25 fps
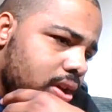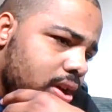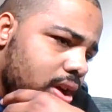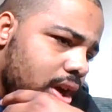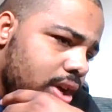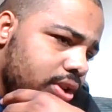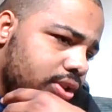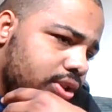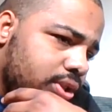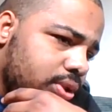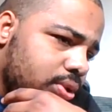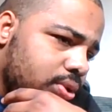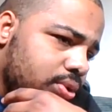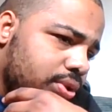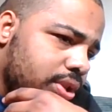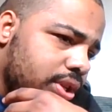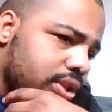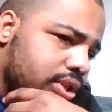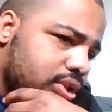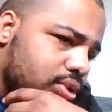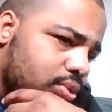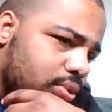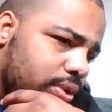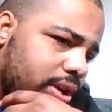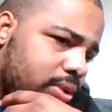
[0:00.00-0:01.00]
until the
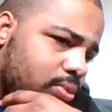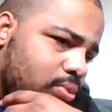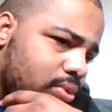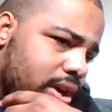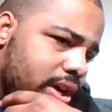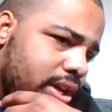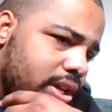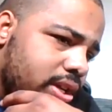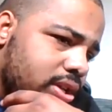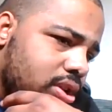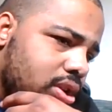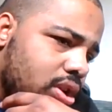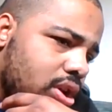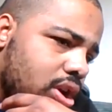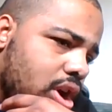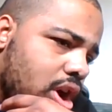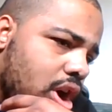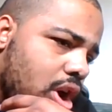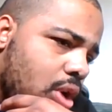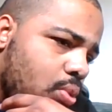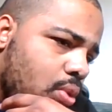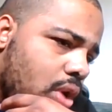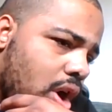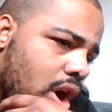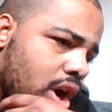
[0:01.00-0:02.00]
screen went
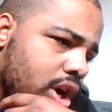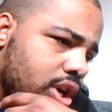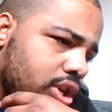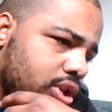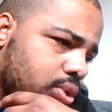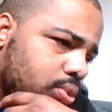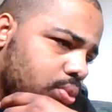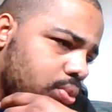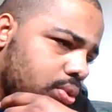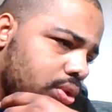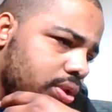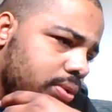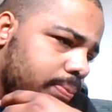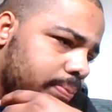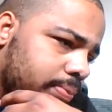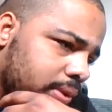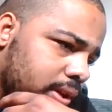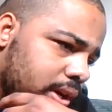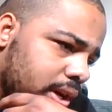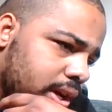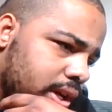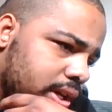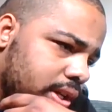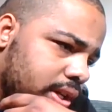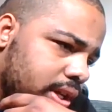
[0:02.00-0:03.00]
awash with
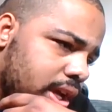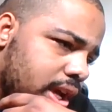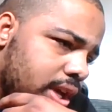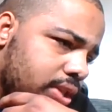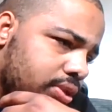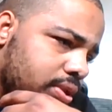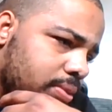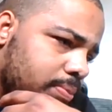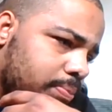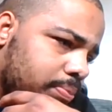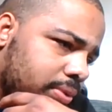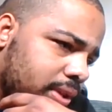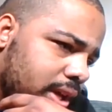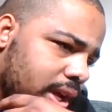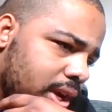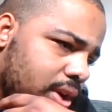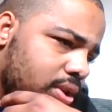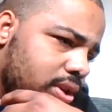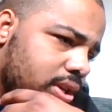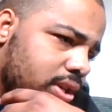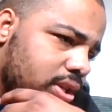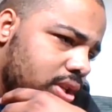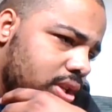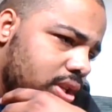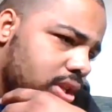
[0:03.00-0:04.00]
blood and the
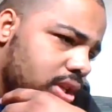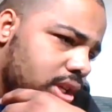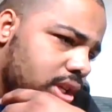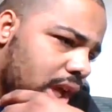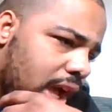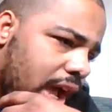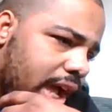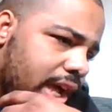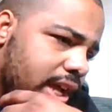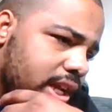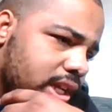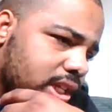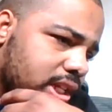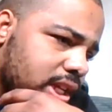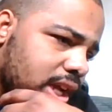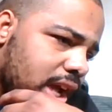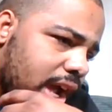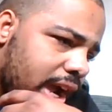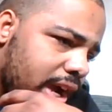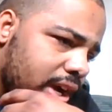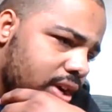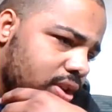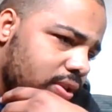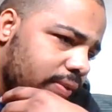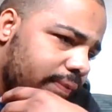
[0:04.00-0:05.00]
player got
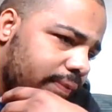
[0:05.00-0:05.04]
tired